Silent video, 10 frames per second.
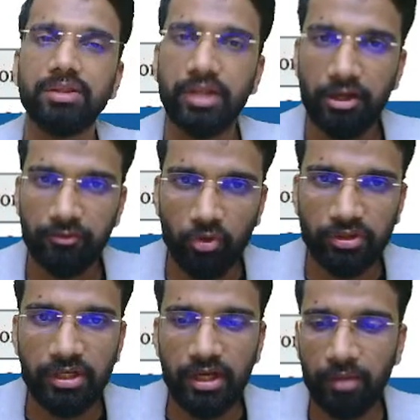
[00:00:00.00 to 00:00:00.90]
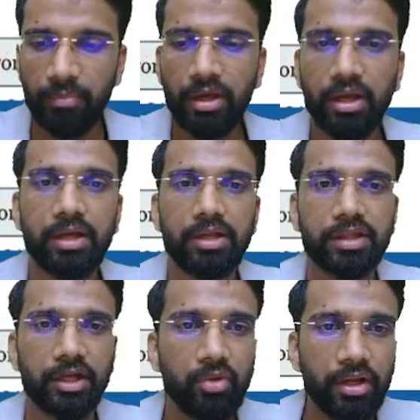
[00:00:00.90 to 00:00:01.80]
therefore the name
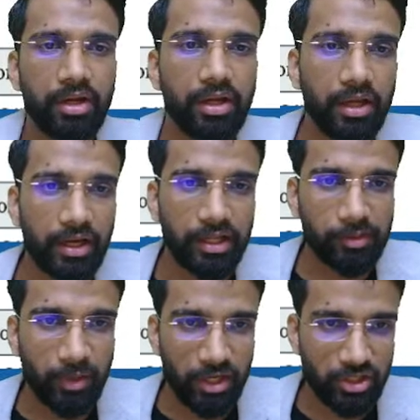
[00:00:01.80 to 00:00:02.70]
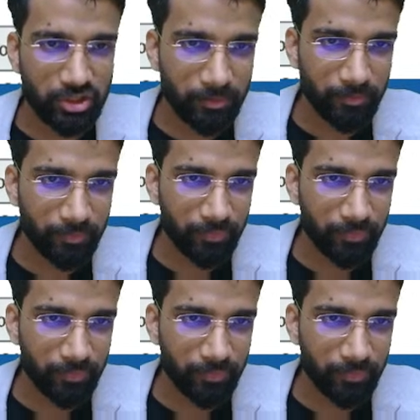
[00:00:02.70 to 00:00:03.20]
cellular respiration.